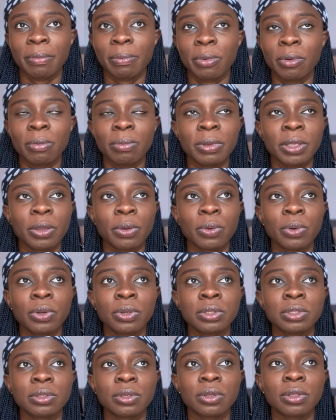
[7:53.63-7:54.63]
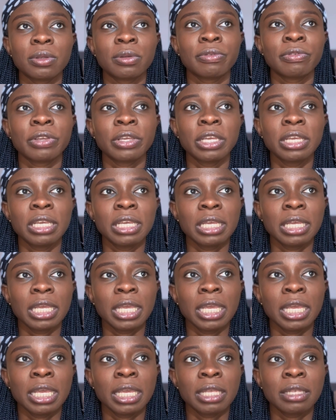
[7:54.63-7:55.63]
a public one sort of
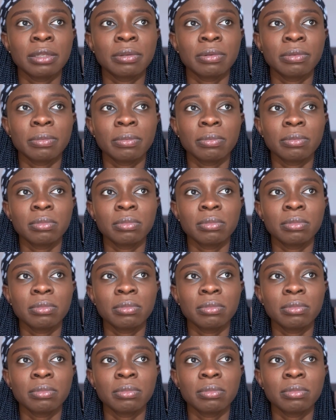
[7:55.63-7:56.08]
um,